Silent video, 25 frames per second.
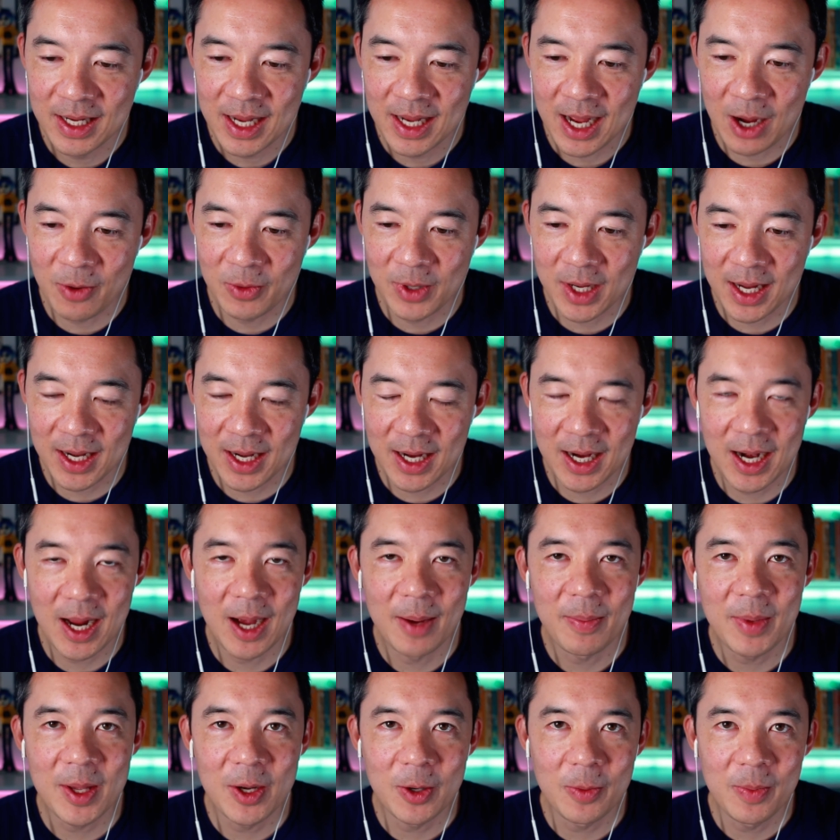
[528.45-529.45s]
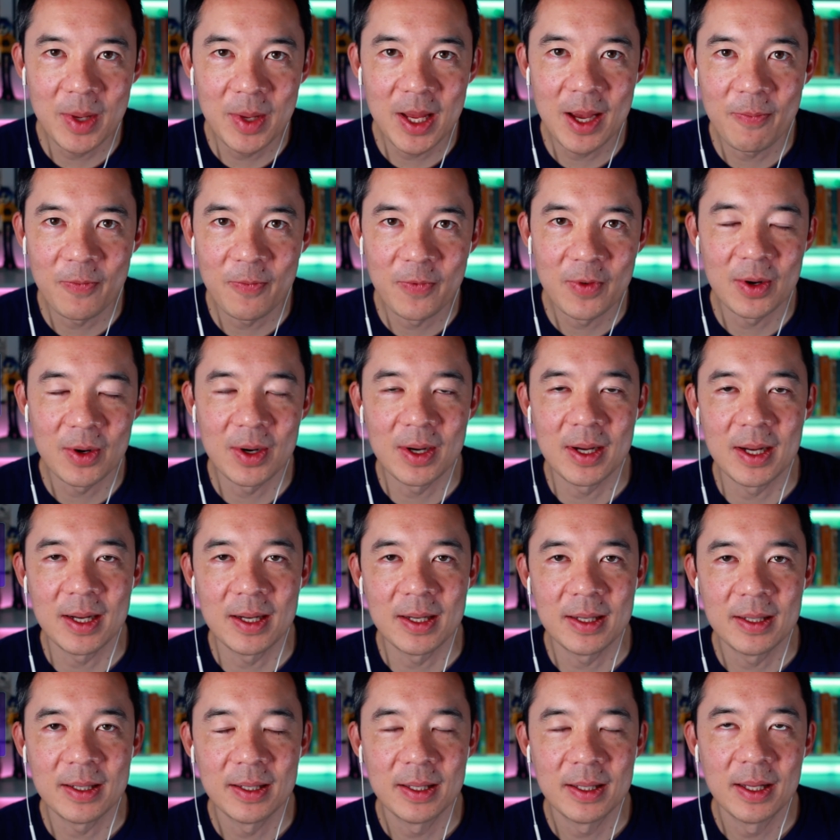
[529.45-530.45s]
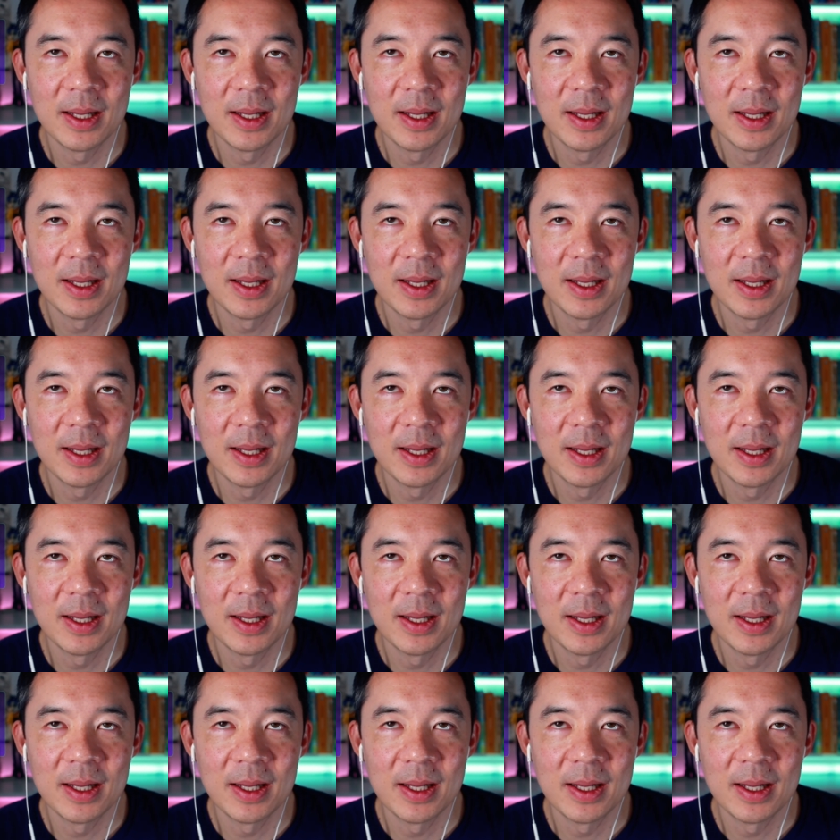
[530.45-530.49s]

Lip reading: I will get it up. It'll be up till